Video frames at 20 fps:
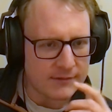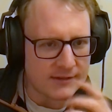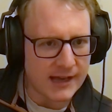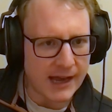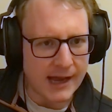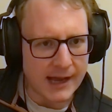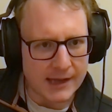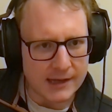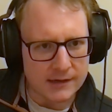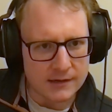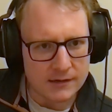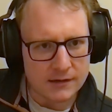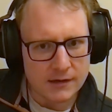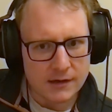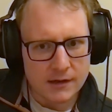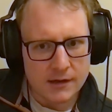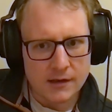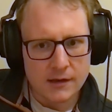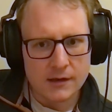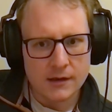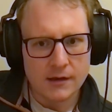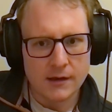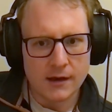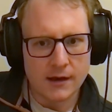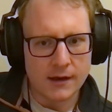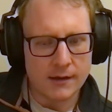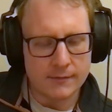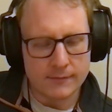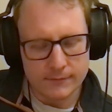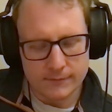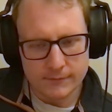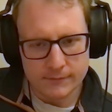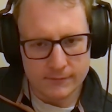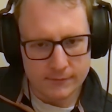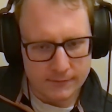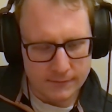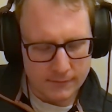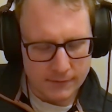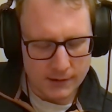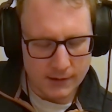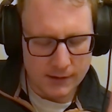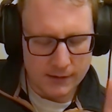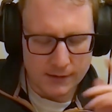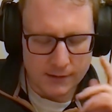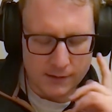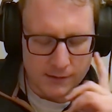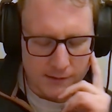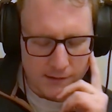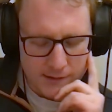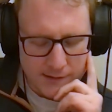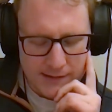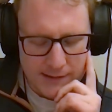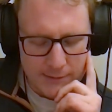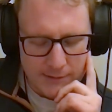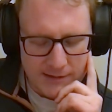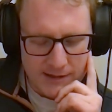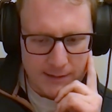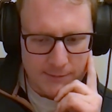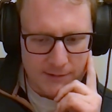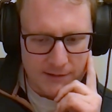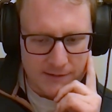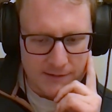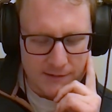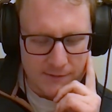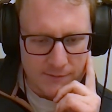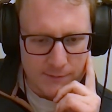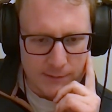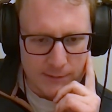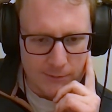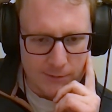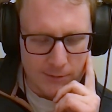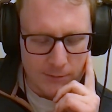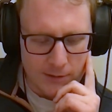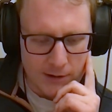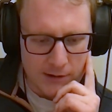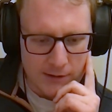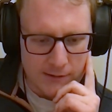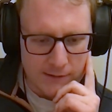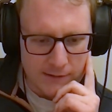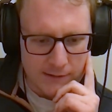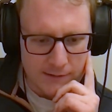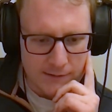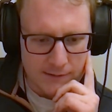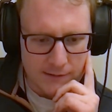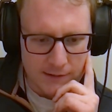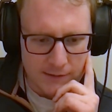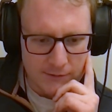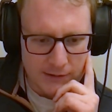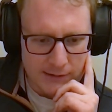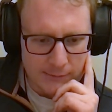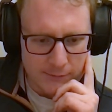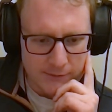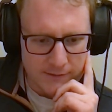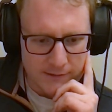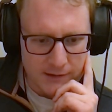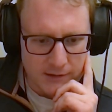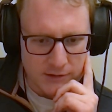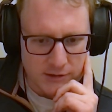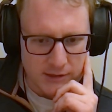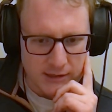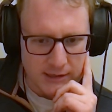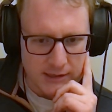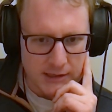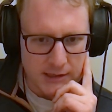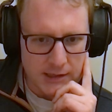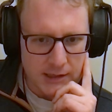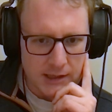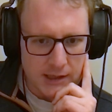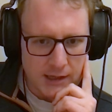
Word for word: Dan, the team at Timeless have been working on this incredible solution,